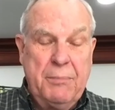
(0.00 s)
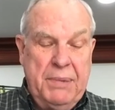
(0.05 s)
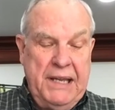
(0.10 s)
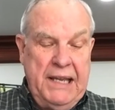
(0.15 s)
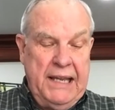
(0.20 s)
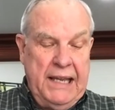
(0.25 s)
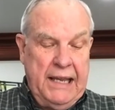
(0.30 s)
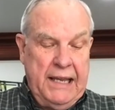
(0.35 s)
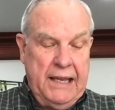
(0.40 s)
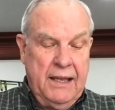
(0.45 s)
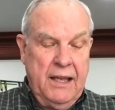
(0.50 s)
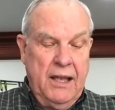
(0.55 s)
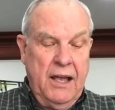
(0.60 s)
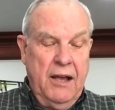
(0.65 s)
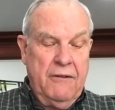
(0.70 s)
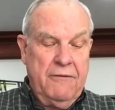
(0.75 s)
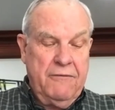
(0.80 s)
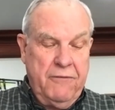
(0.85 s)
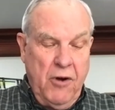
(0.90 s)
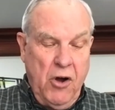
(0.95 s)
be
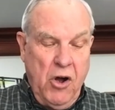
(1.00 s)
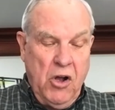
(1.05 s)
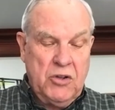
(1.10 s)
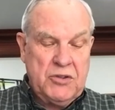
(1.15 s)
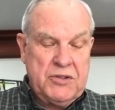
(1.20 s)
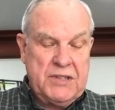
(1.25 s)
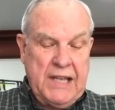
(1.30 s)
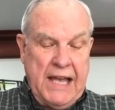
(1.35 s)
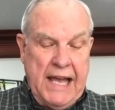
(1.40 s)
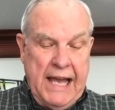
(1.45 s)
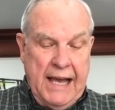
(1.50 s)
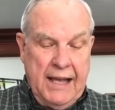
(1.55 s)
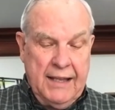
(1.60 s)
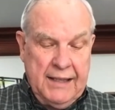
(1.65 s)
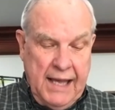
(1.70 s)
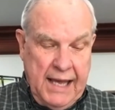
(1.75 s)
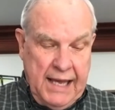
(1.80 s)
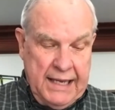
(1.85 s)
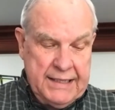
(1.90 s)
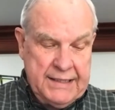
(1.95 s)
false
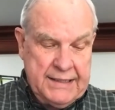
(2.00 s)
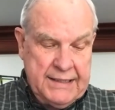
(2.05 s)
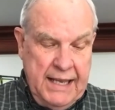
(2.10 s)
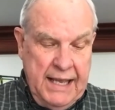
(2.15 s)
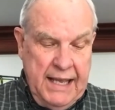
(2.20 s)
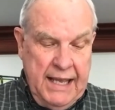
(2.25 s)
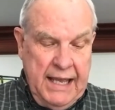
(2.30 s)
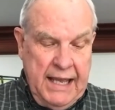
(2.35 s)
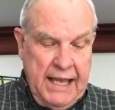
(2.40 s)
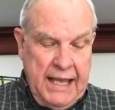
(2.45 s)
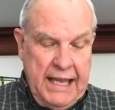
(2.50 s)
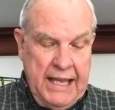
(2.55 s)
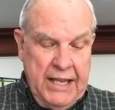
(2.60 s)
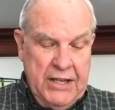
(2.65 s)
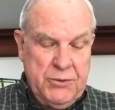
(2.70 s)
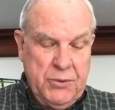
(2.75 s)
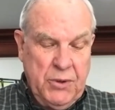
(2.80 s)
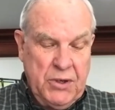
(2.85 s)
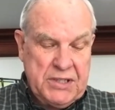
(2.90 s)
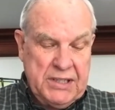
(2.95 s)
allies.
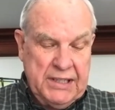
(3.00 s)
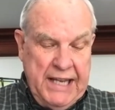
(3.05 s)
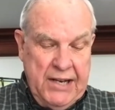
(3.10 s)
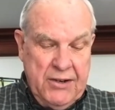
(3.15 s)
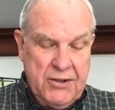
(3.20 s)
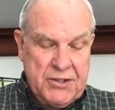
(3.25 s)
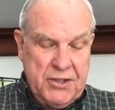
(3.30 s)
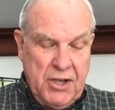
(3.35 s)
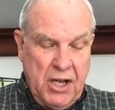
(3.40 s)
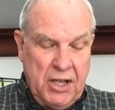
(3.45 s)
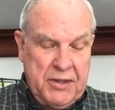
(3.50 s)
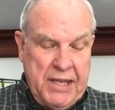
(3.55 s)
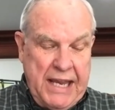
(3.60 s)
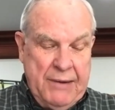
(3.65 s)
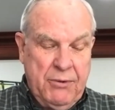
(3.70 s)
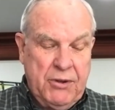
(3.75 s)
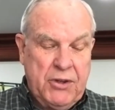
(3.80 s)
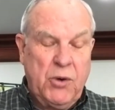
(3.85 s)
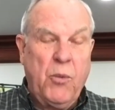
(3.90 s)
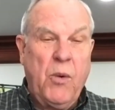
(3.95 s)
Israel's leaders thought they
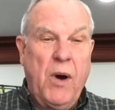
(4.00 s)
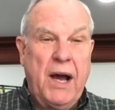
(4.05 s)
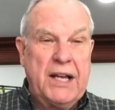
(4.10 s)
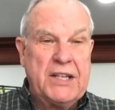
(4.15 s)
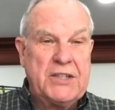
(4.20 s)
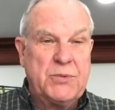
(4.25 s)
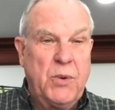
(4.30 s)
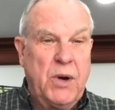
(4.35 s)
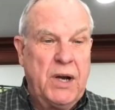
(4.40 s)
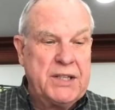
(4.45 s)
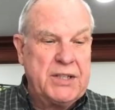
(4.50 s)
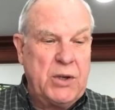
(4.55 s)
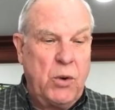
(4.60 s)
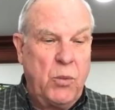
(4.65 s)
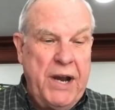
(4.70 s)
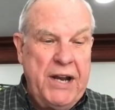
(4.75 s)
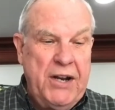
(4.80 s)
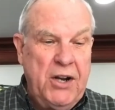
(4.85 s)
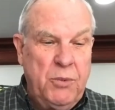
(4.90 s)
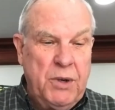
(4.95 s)
were the wise ones, and
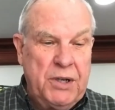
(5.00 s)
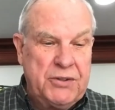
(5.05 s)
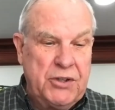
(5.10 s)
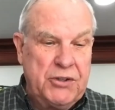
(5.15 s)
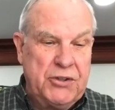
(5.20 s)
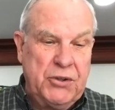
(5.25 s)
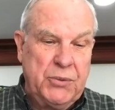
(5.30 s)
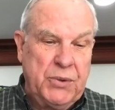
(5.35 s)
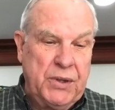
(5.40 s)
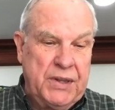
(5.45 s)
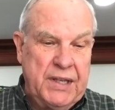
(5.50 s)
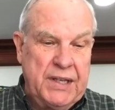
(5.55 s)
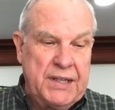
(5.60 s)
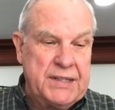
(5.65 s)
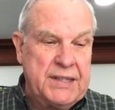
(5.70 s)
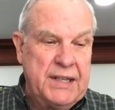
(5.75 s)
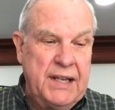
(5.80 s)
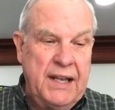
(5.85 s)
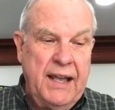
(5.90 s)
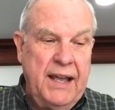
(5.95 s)
we know what to do with
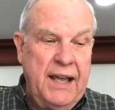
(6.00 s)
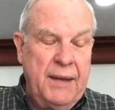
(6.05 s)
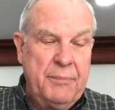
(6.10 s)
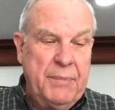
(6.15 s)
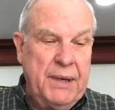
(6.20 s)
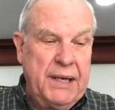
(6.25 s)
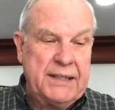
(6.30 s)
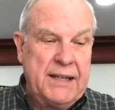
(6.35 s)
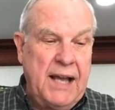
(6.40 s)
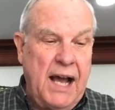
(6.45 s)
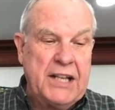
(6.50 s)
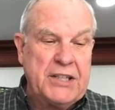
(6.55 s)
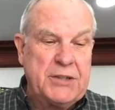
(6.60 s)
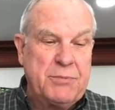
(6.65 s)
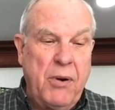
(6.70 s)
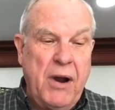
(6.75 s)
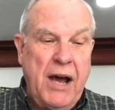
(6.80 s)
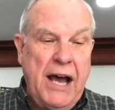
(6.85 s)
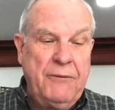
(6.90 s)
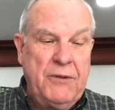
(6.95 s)
this. But God's
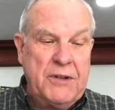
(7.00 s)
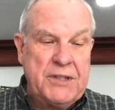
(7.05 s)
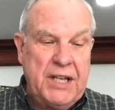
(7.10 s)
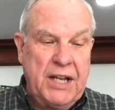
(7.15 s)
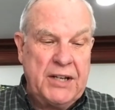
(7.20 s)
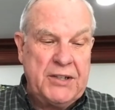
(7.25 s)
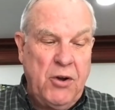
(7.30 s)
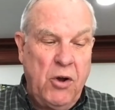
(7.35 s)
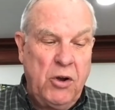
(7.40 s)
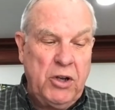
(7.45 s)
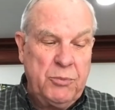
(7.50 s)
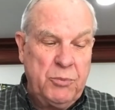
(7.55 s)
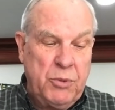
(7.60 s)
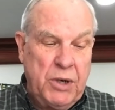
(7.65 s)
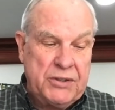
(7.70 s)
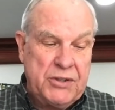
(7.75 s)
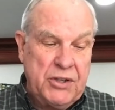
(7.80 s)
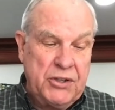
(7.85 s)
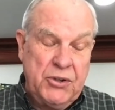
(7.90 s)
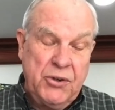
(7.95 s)
prophets had told them
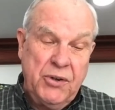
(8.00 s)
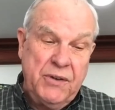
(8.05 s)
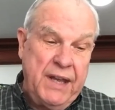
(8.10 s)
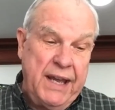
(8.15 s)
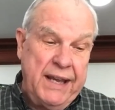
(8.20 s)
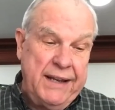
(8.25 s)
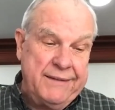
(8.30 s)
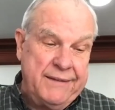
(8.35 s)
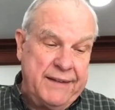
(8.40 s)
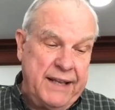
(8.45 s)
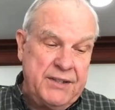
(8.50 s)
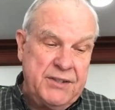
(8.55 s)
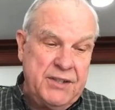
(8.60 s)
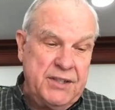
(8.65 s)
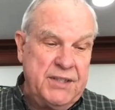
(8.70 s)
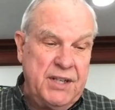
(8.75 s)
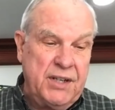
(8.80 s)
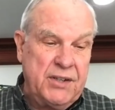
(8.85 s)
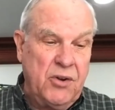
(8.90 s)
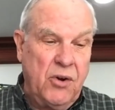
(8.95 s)
what to do, and they, they
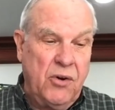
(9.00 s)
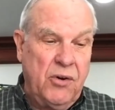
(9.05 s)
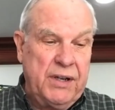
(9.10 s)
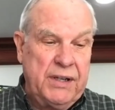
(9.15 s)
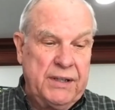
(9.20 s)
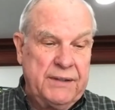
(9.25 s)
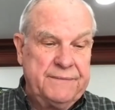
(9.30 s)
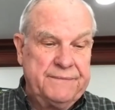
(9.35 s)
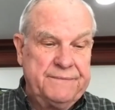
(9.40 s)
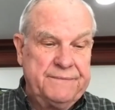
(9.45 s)
just ignored it.